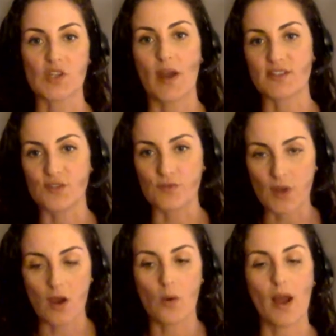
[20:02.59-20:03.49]
So as you
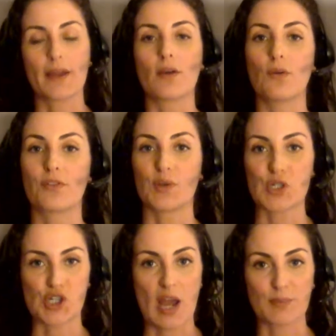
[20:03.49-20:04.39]
know, I go through
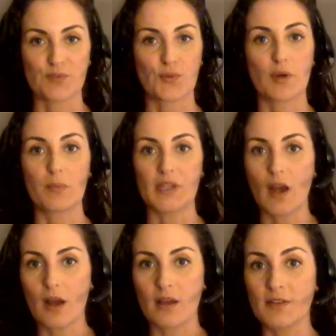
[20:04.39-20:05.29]
in chapter 4 and
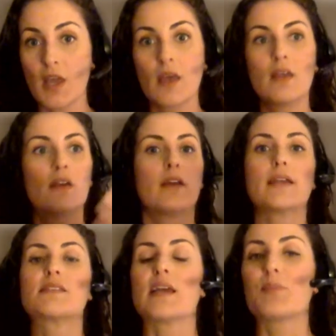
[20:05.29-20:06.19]
beyond
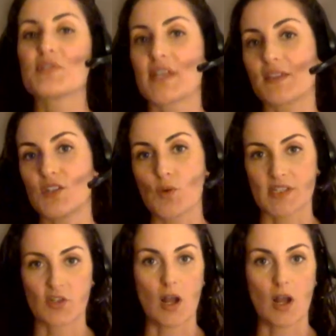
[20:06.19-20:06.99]
examples like the U.S.